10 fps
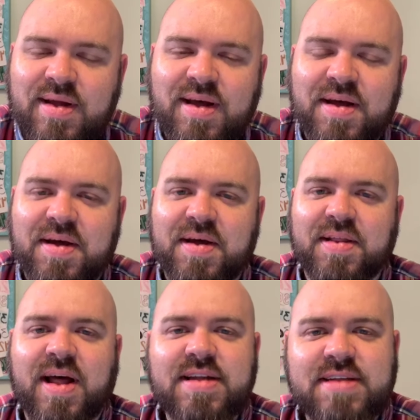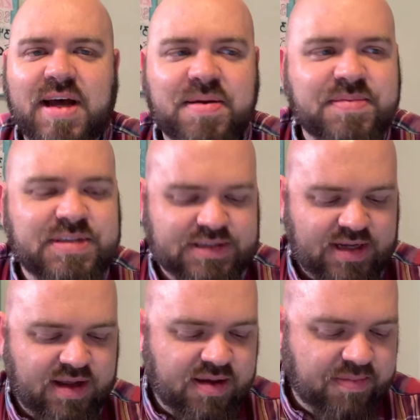A lot of times,
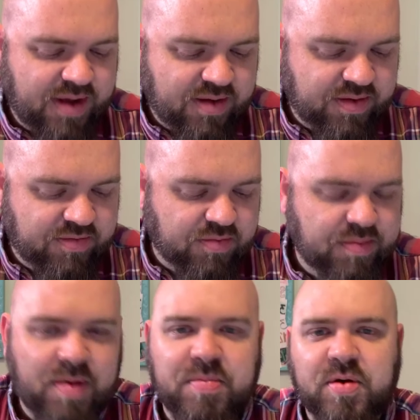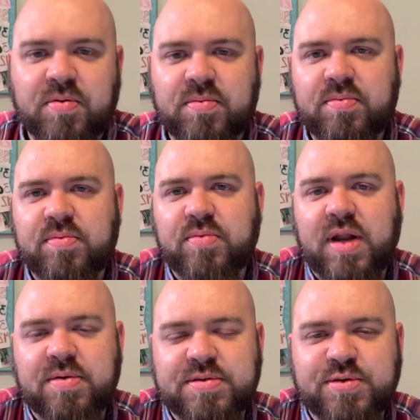I even remember when
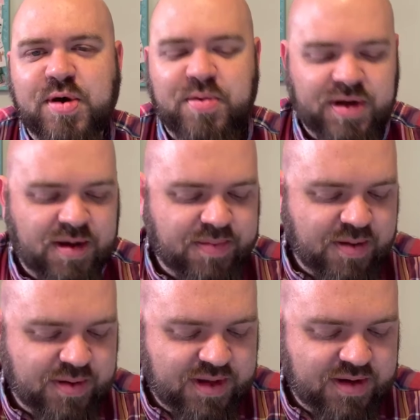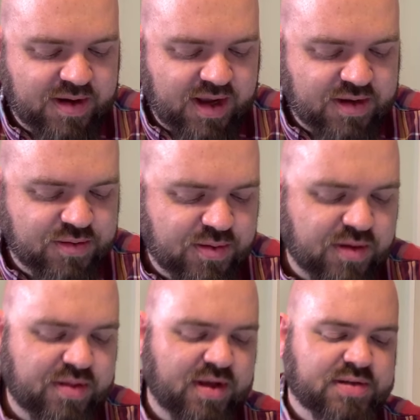I was growing up, I would hear, I can do all
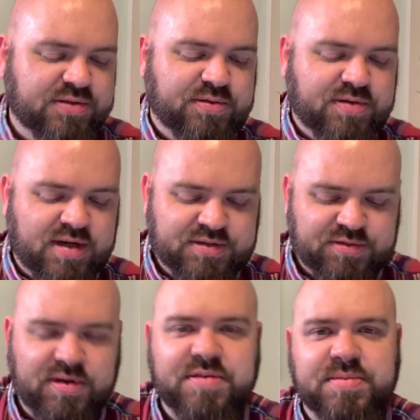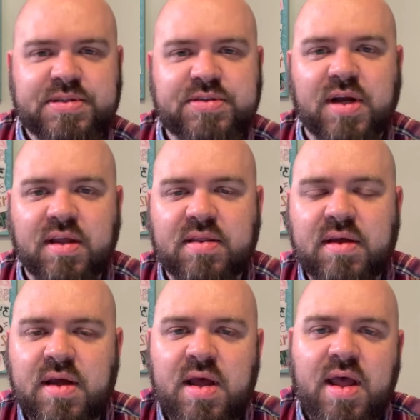things through Christ who gives me strength.
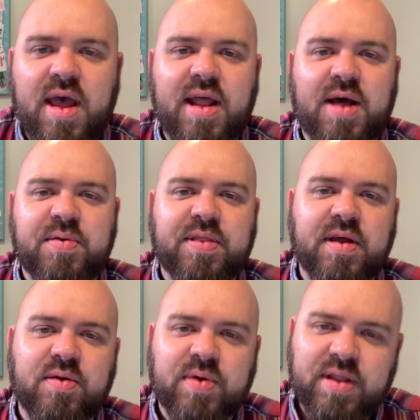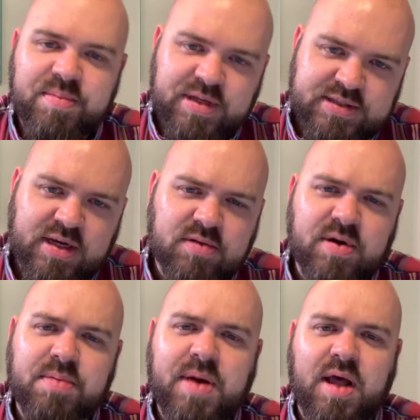And I would think, well, that means I can
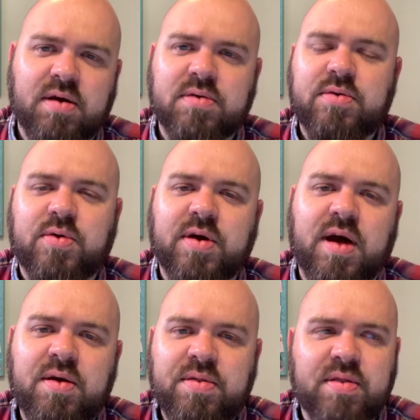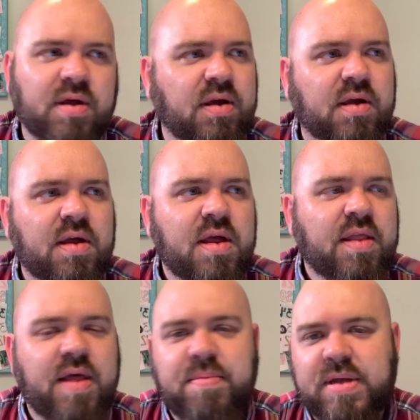run a mile. Or I think,
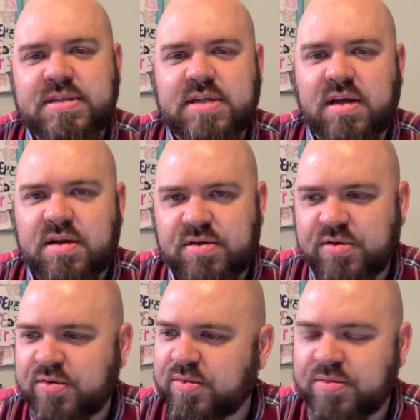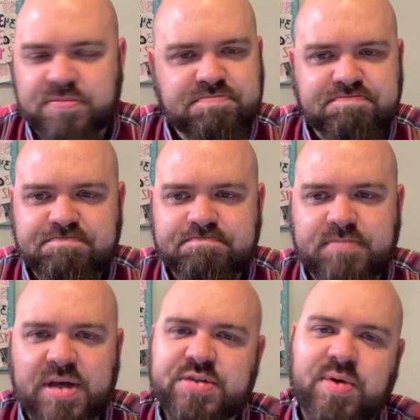that means I can do
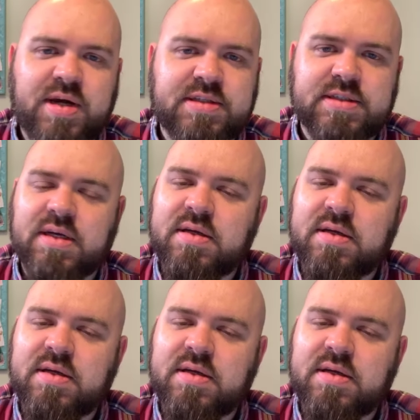X, Y, and Z.